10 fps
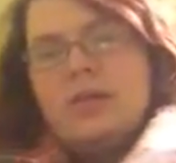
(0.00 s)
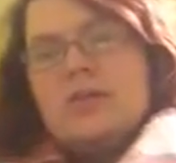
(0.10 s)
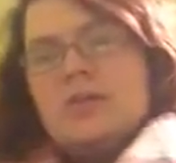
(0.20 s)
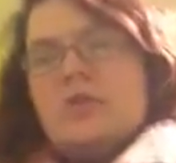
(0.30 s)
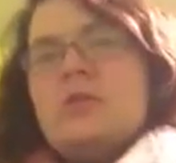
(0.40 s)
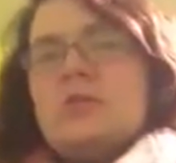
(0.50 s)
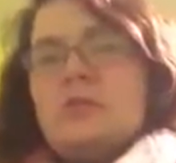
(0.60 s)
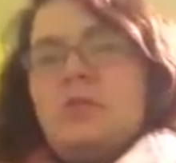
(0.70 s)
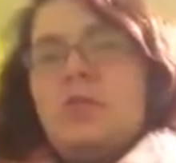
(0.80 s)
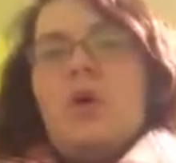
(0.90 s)
Students
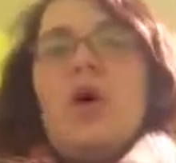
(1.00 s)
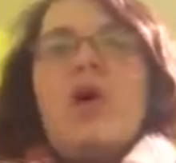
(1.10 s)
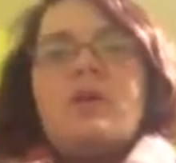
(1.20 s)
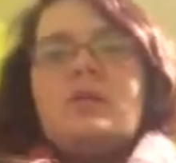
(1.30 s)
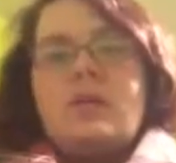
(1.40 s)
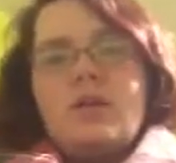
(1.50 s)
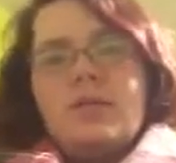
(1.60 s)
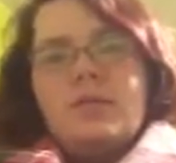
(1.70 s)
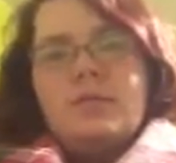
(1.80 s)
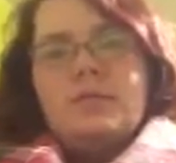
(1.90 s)
will also